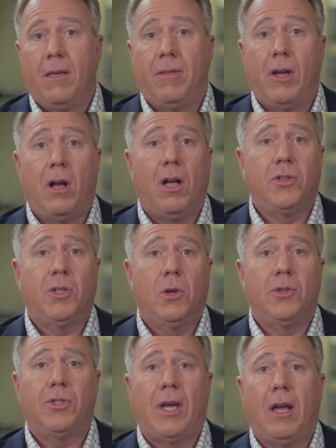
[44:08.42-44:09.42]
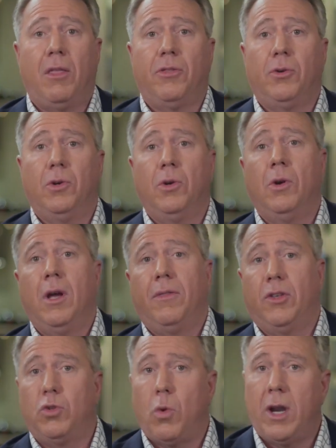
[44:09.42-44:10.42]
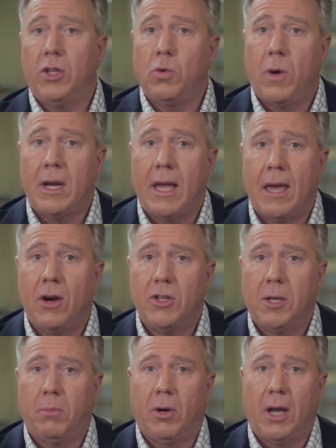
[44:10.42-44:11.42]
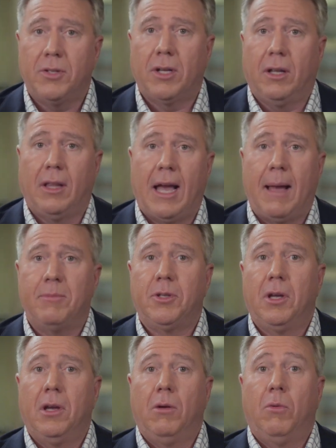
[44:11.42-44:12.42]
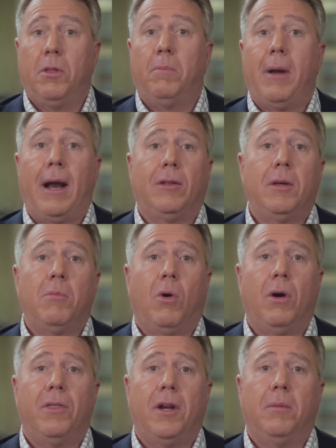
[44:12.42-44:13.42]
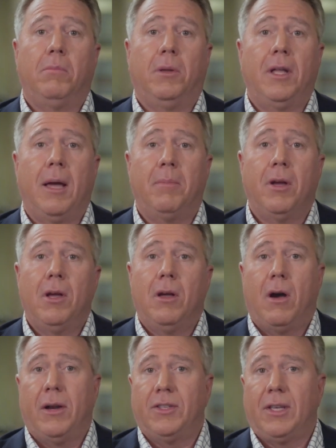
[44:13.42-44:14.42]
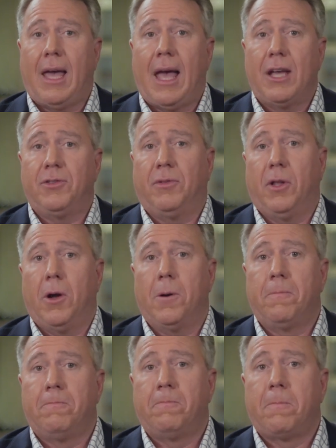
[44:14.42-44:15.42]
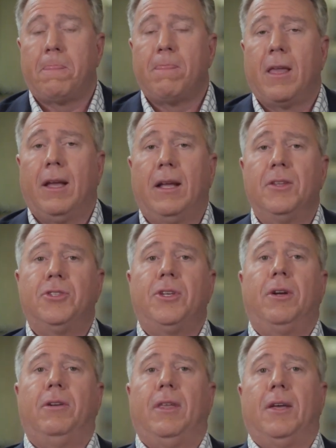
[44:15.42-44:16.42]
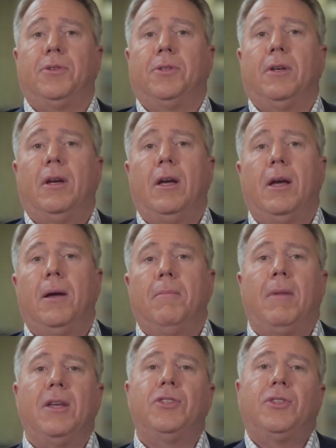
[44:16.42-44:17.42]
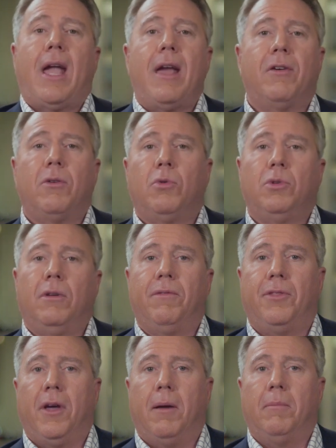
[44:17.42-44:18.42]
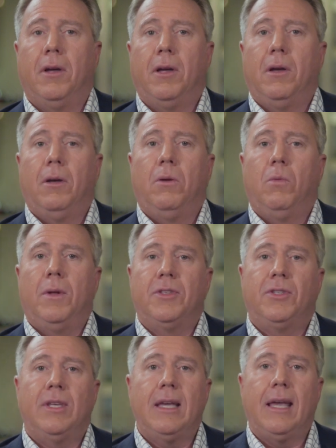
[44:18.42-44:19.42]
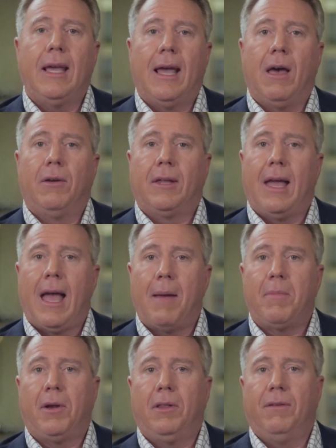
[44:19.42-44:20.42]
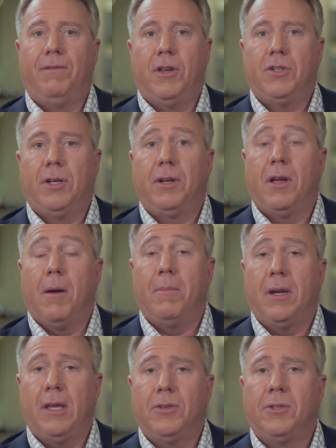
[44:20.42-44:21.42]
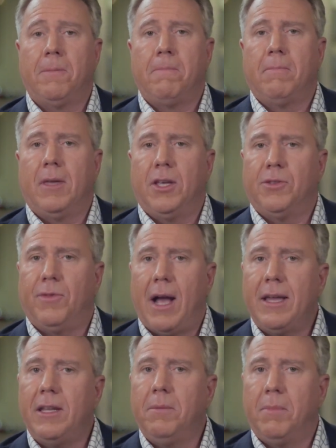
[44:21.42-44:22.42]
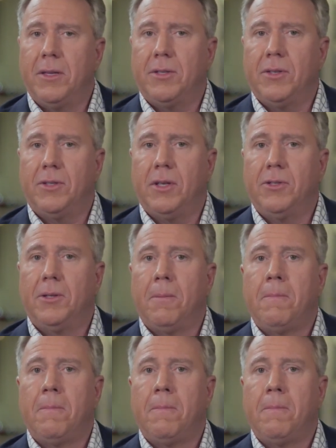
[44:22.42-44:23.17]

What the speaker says: They also sailed through the 2020 energy price collapse with barely more than a blip on its cash flow. Consider this. My standard rule of thumb when seeking out capital-efficient companies is finding businesses